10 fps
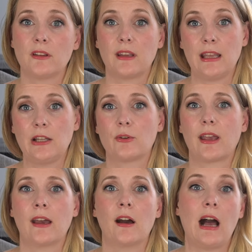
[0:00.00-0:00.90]
the
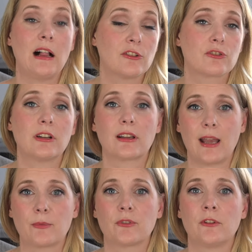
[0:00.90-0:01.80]
Heliocare Ultra
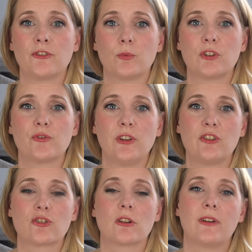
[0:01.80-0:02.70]
capsules, which
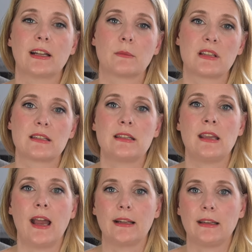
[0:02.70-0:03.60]
feature vitamin C
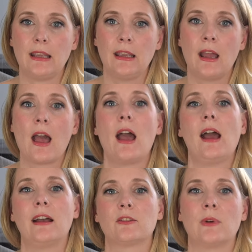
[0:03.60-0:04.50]
and E,
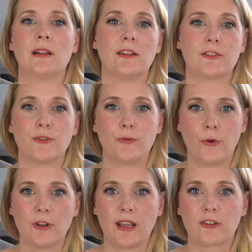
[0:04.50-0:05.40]
as well as the
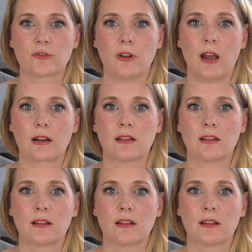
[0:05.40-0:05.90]
fern extract.